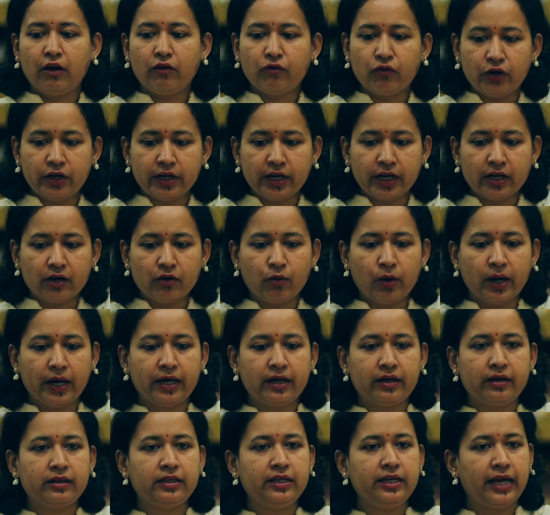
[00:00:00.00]
would
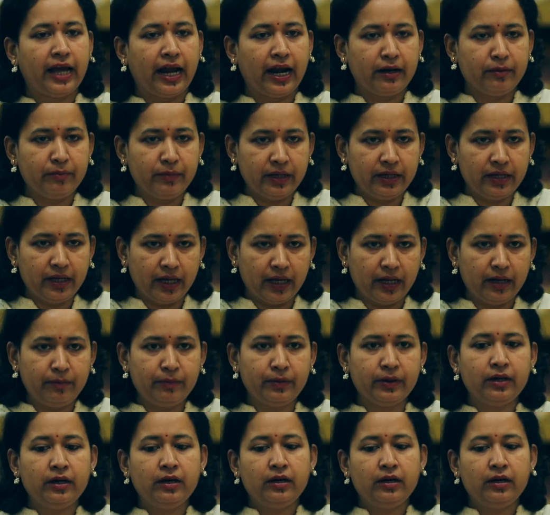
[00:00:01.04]
require the admin help.